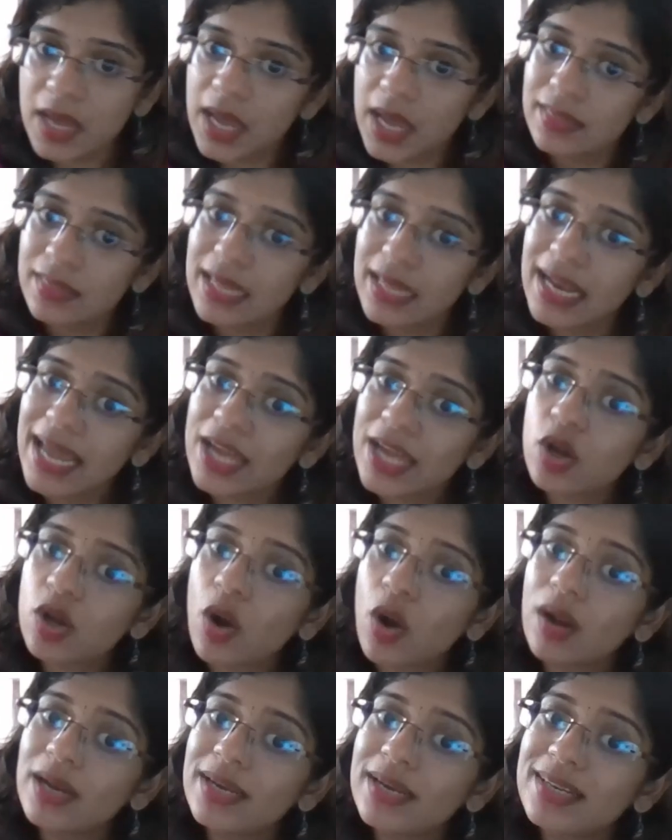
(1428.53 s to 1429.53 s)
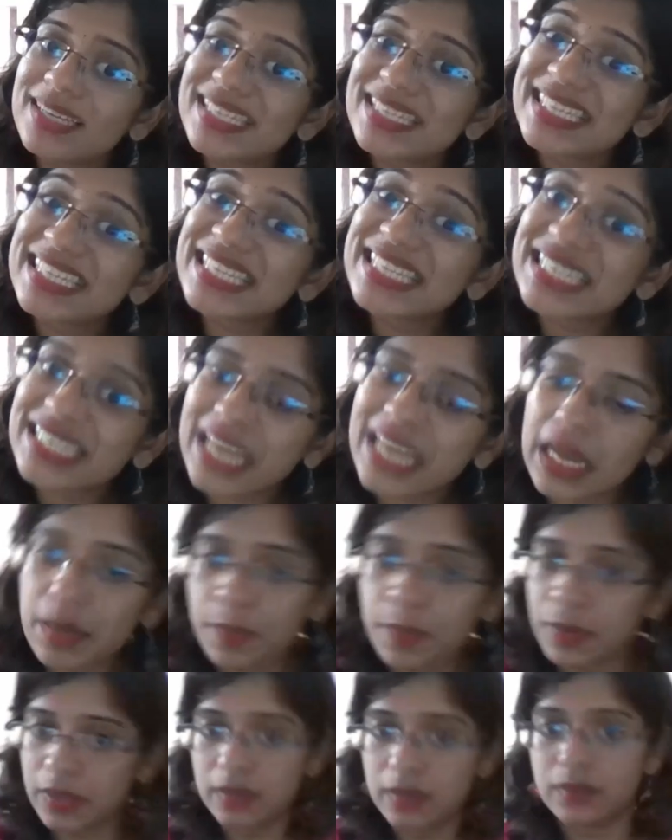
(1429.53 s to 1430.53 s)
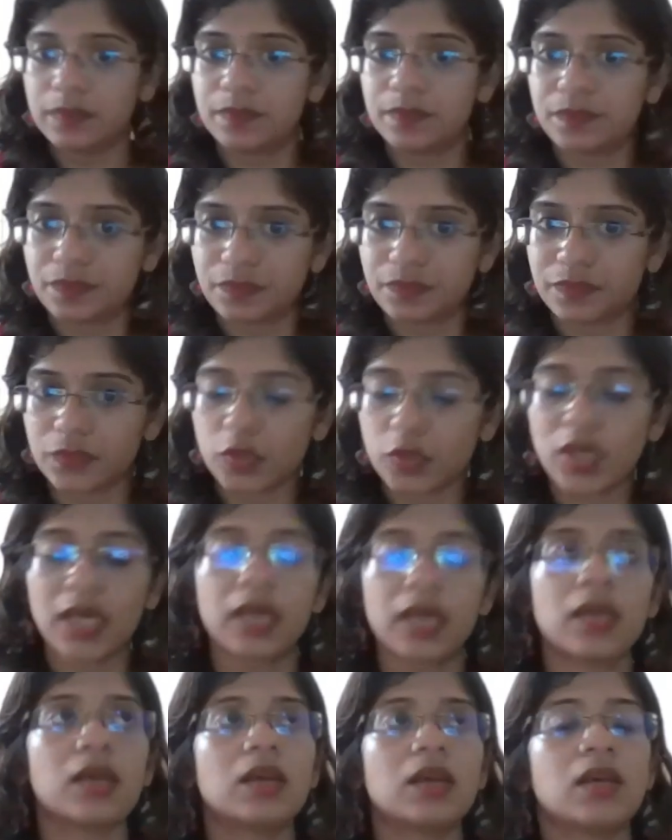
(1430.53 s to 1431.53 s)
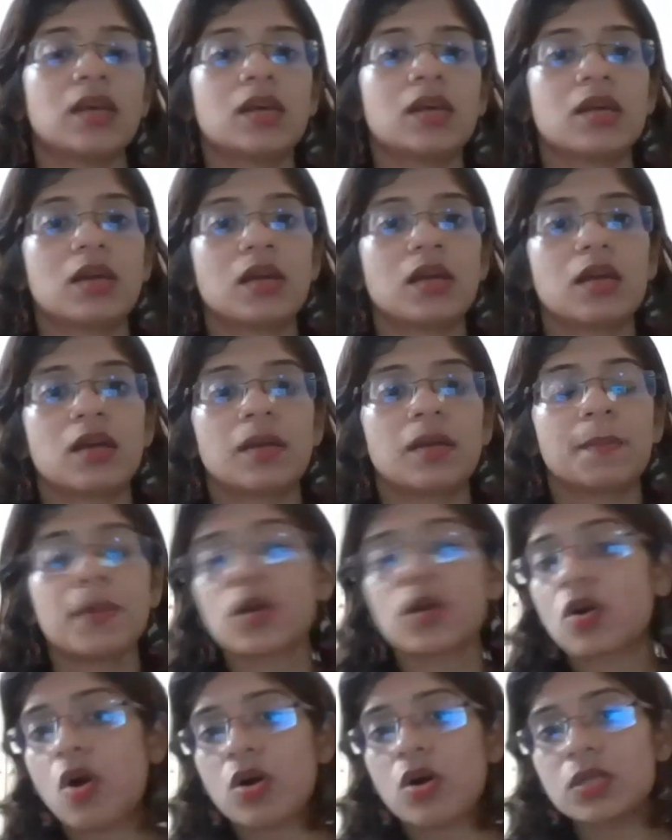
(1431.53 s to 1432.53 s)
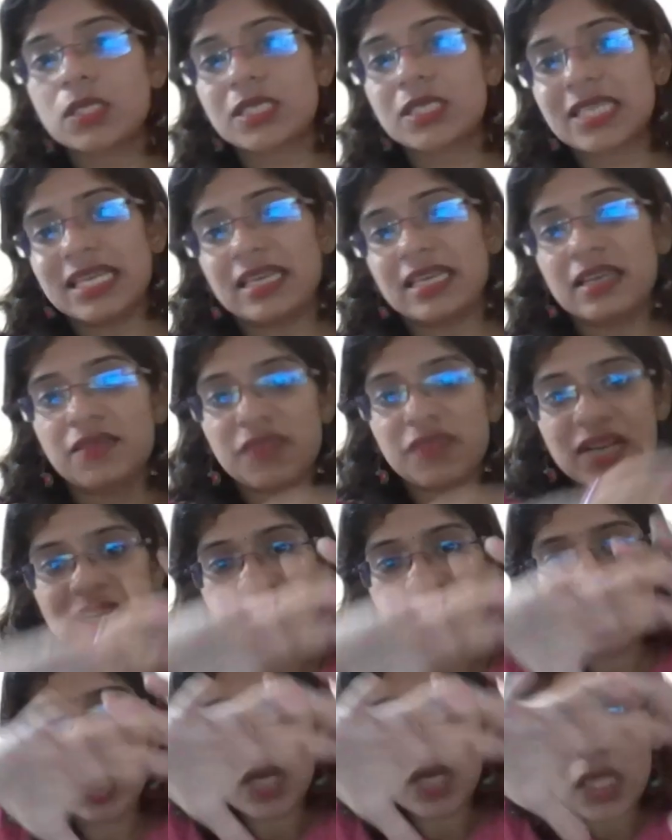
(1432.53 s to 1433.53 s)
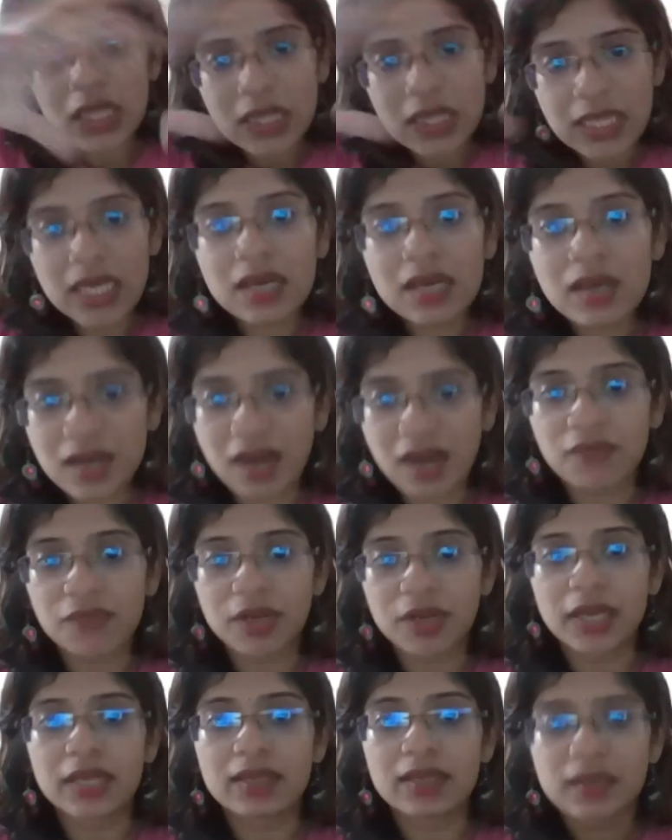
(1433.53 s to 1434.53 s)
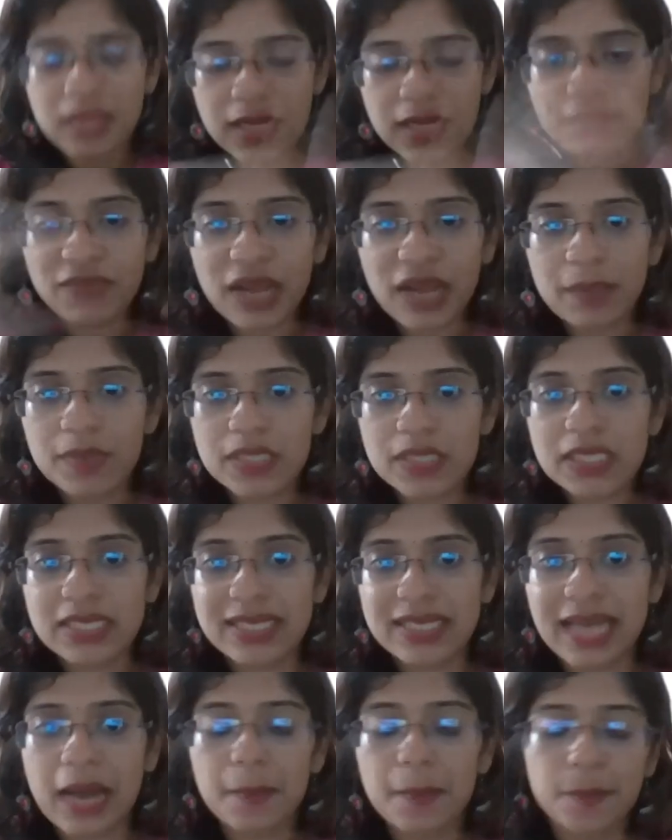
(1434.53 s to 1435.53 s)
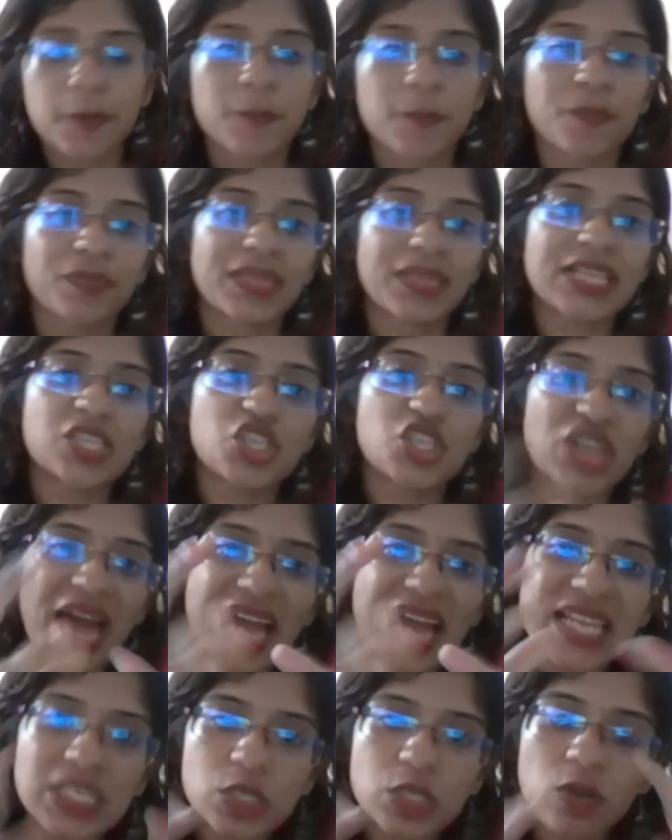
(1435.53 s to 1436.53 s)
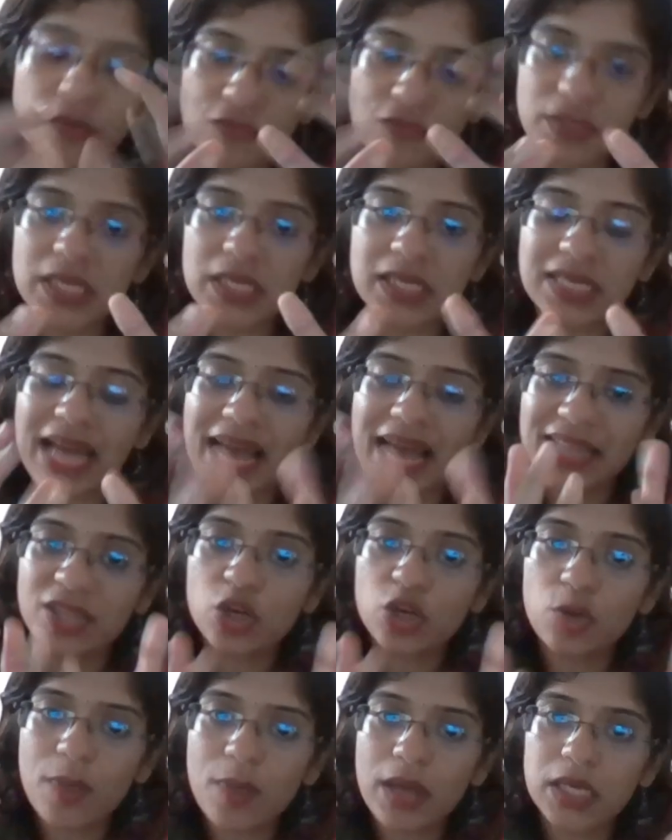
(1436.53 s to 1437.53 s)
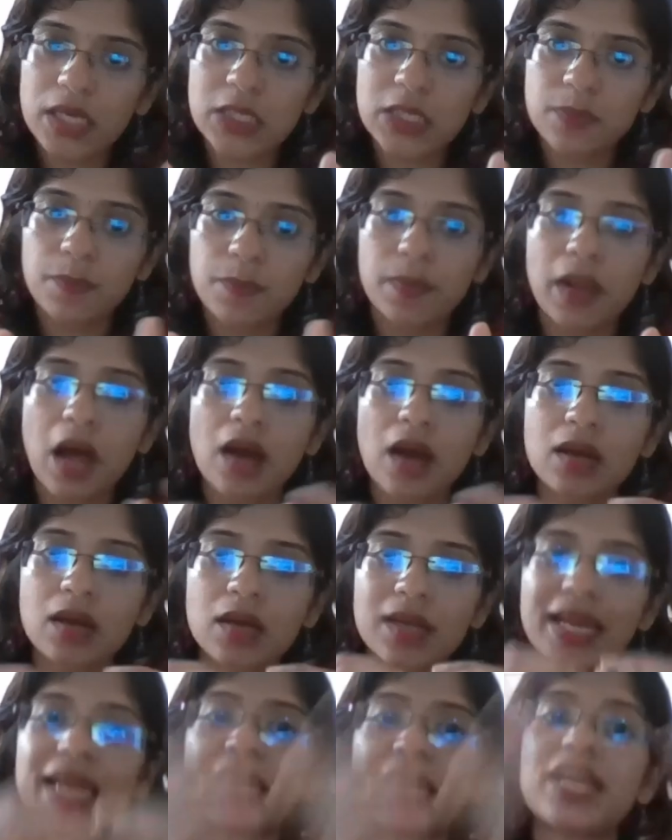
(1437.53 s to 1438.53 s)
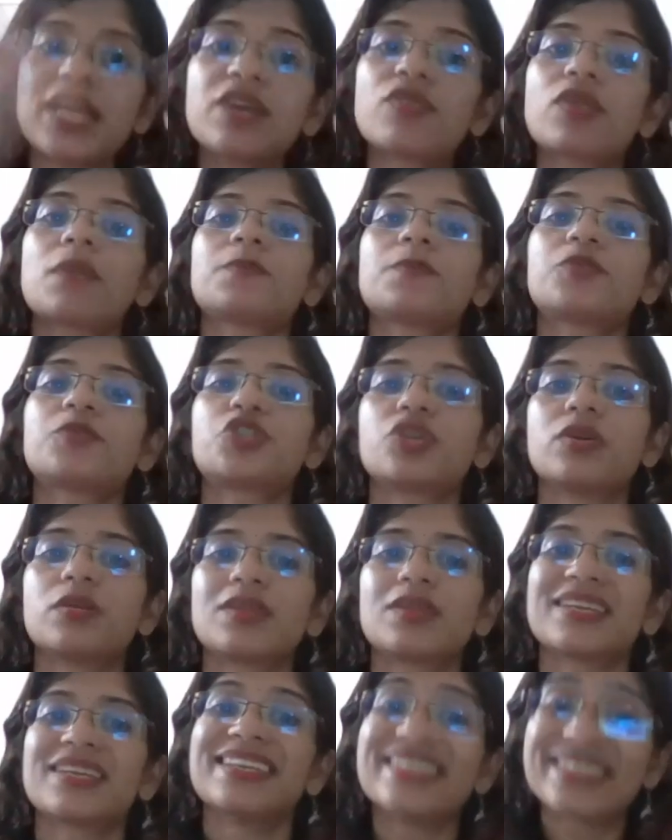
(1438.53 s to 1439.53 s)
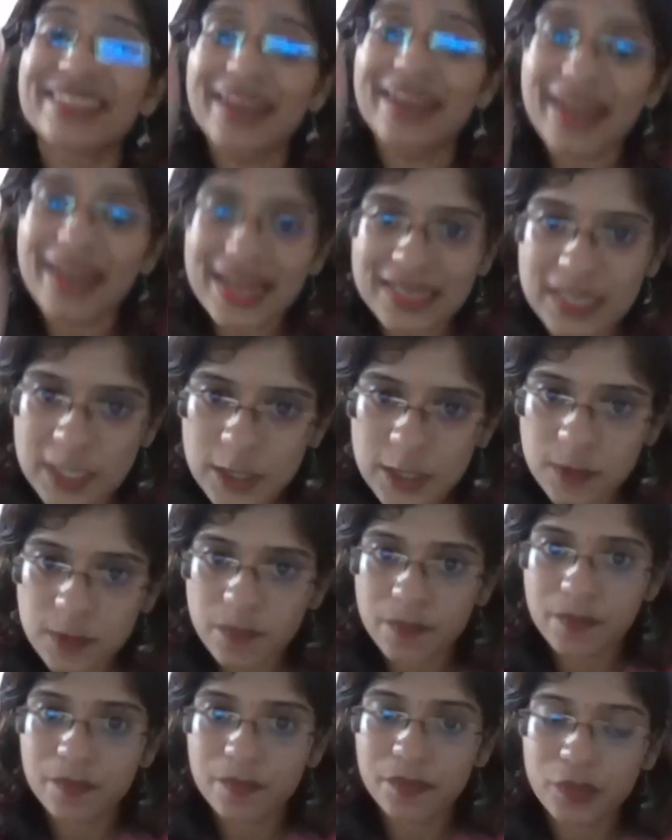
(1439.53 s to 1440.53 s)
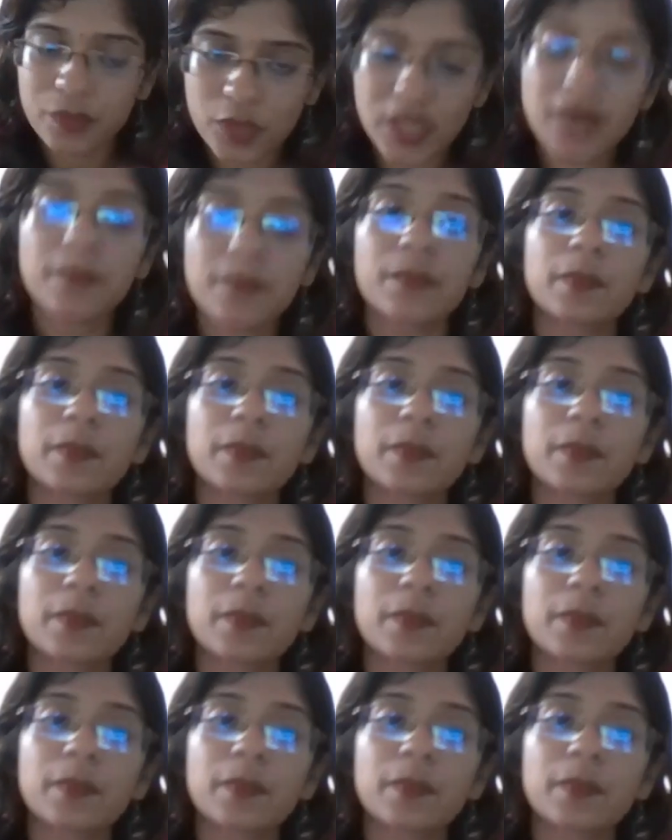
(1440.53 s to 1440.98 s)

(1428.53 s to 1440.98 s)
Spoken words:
then I call it stable, okay, because see, if it has got a thick covering, thick fibrous cap, the chance of this atheromatous plaque getting ruptured is less, okay.